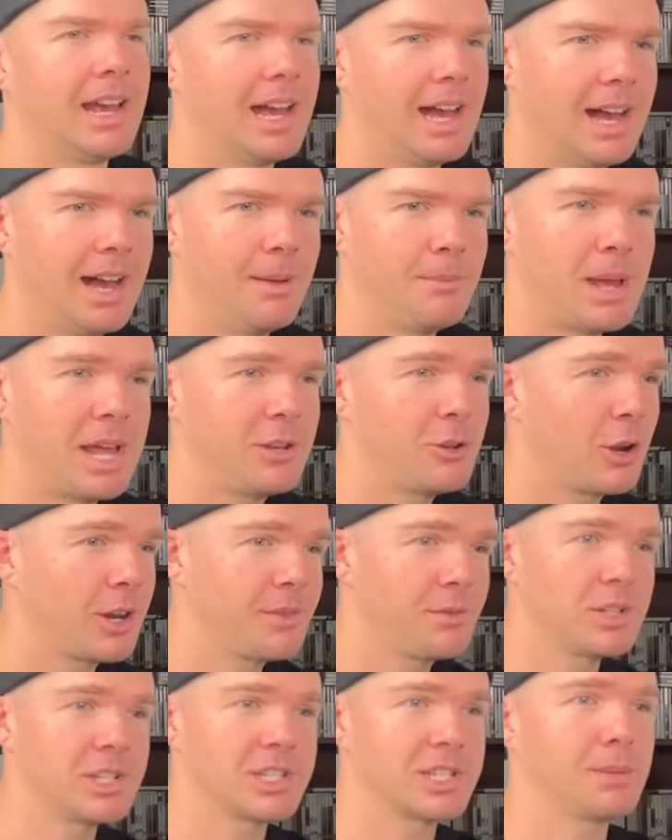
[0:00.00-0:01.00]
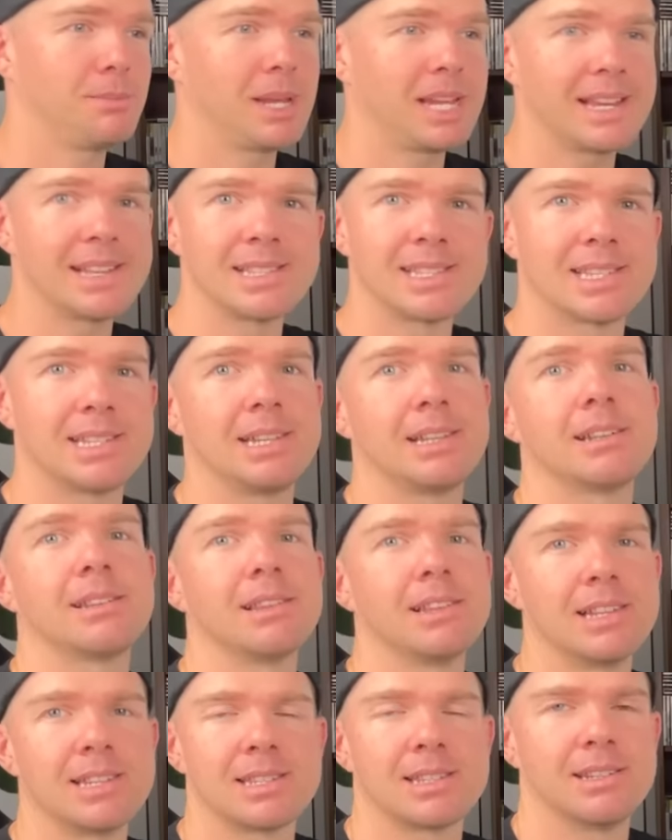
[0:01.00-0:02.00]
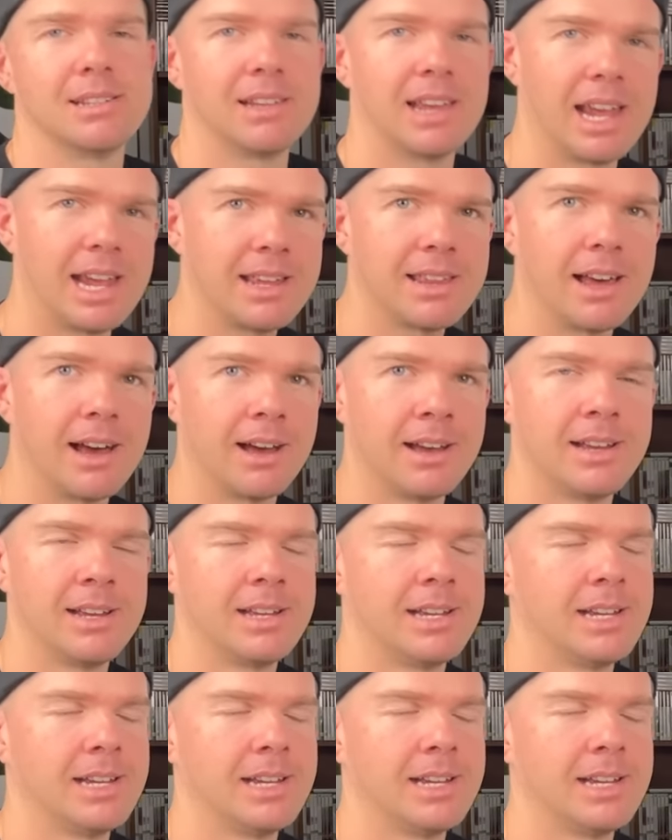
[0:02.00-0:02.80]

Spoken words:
and not even to be considered listed either.